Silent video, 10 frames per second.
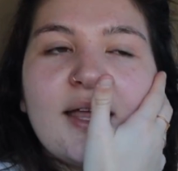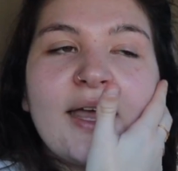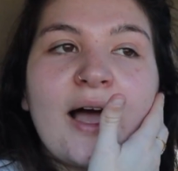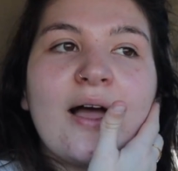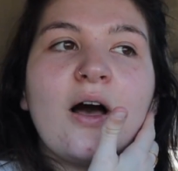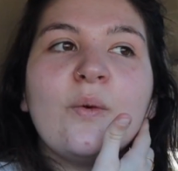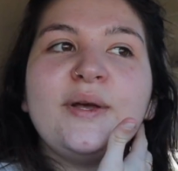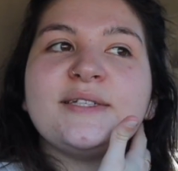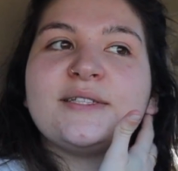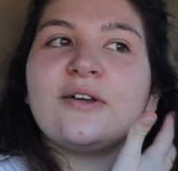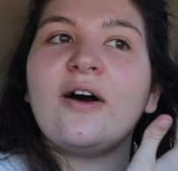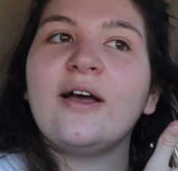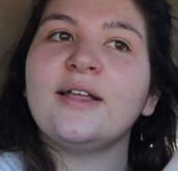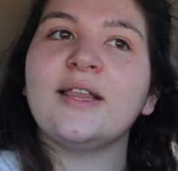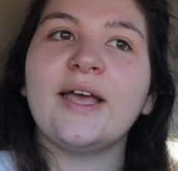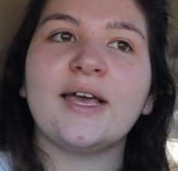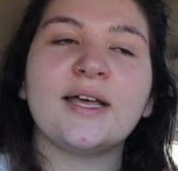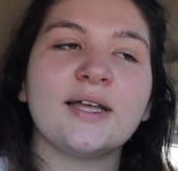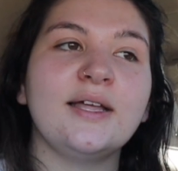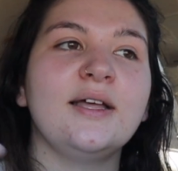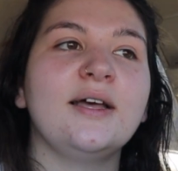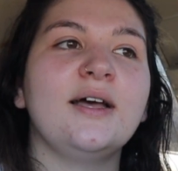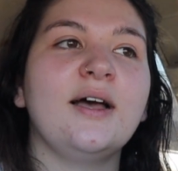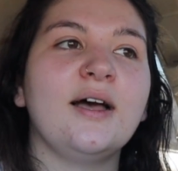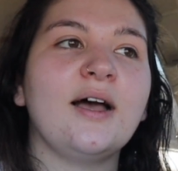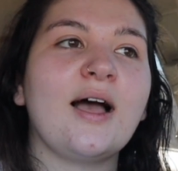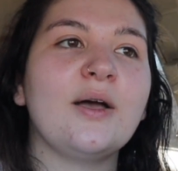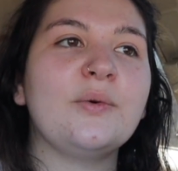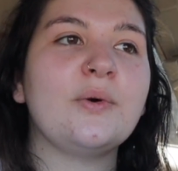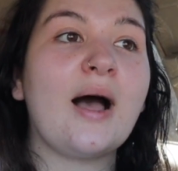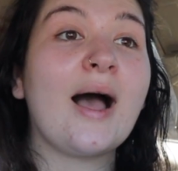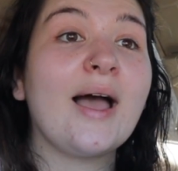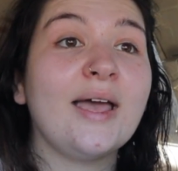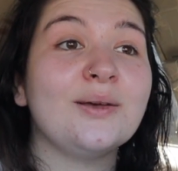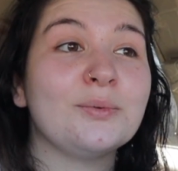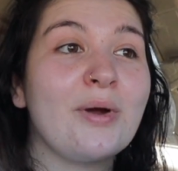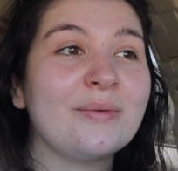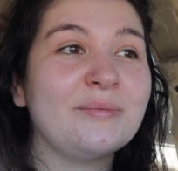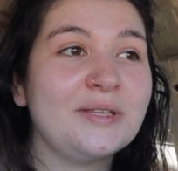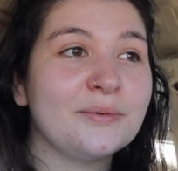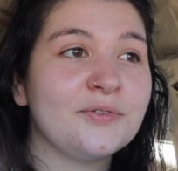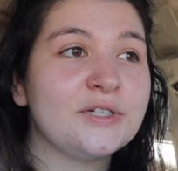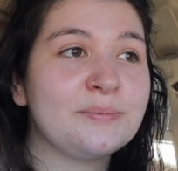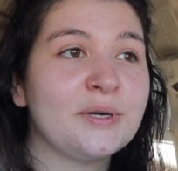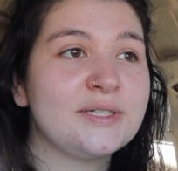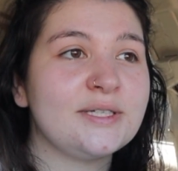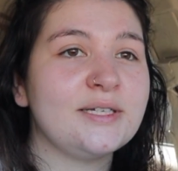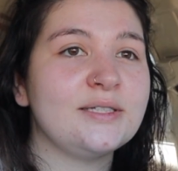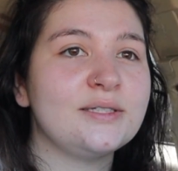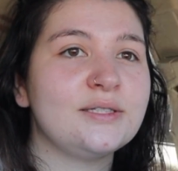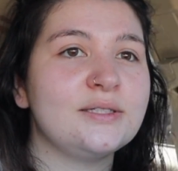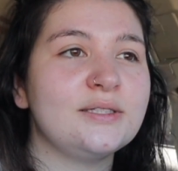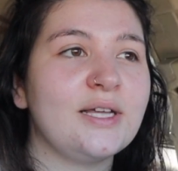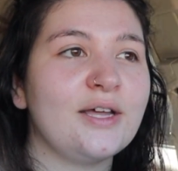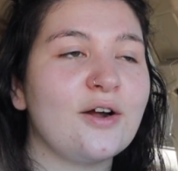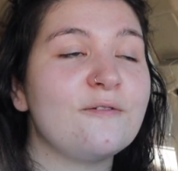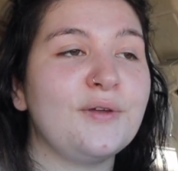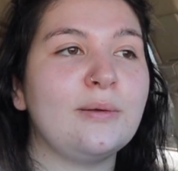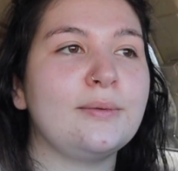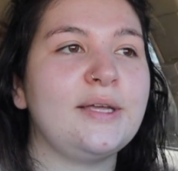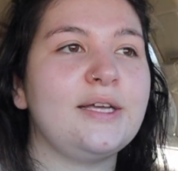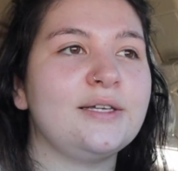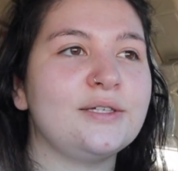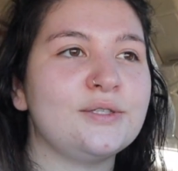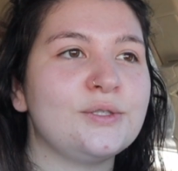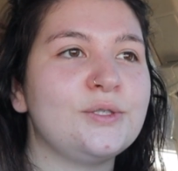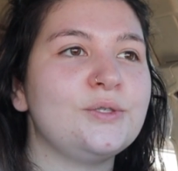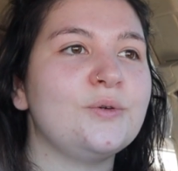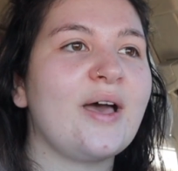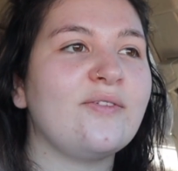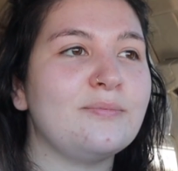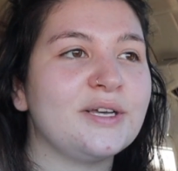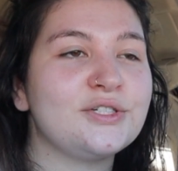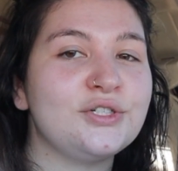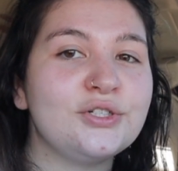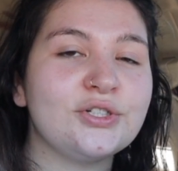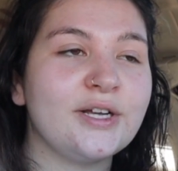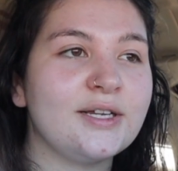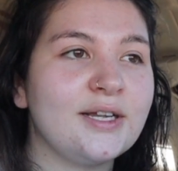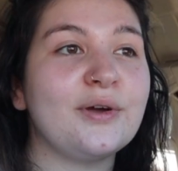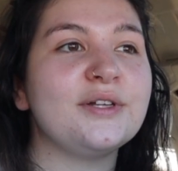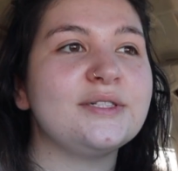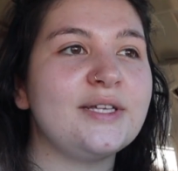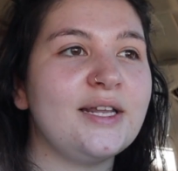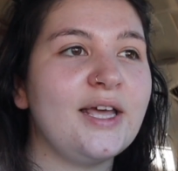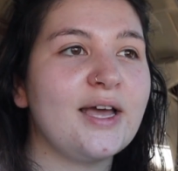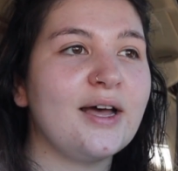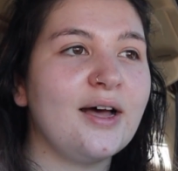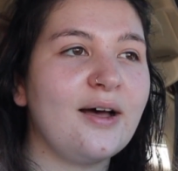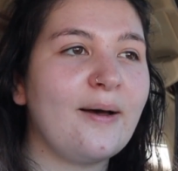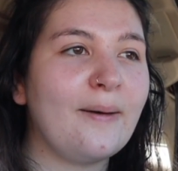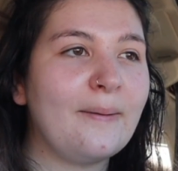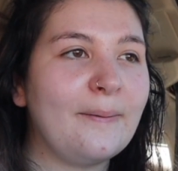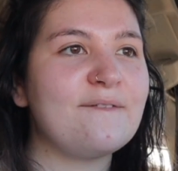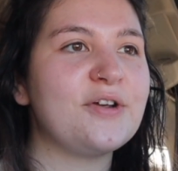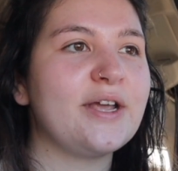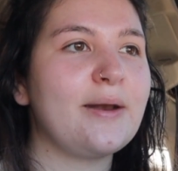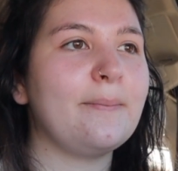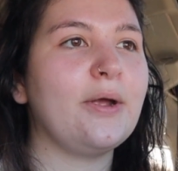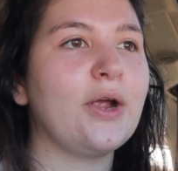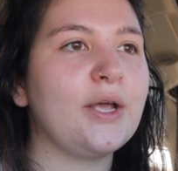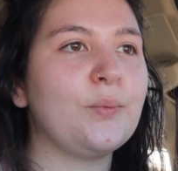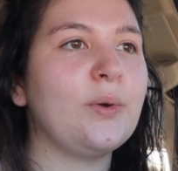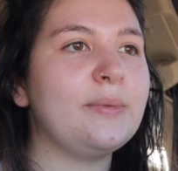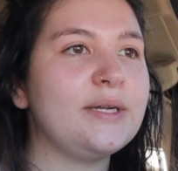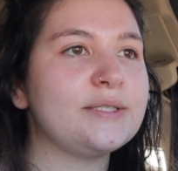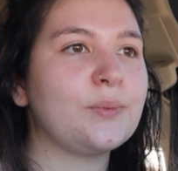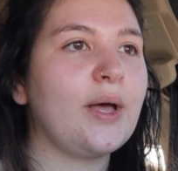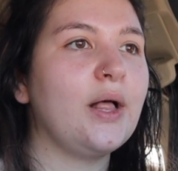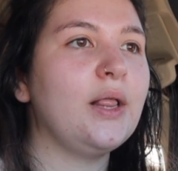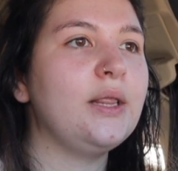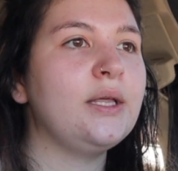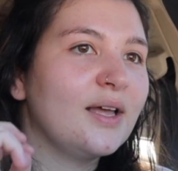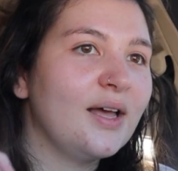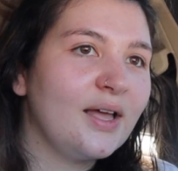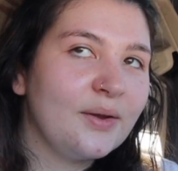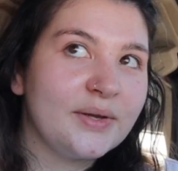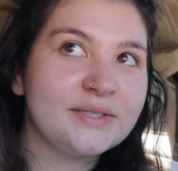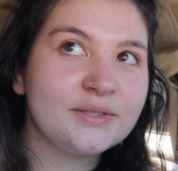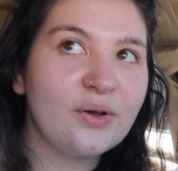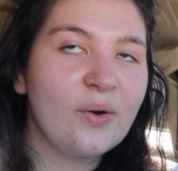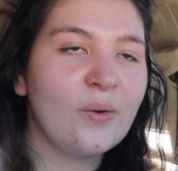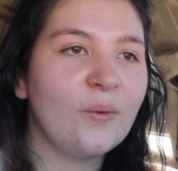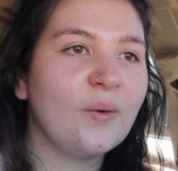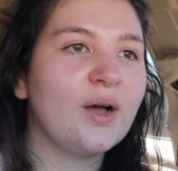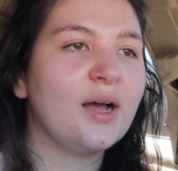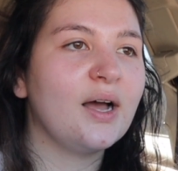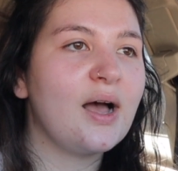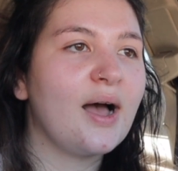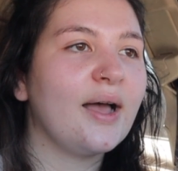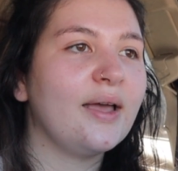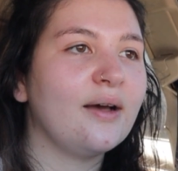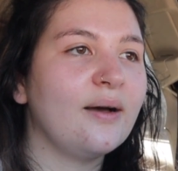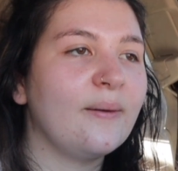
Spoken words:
like I always thought, like I will probably be the first person in our family to have mixed children. Brother's dating African American woman as well. Anyway, so I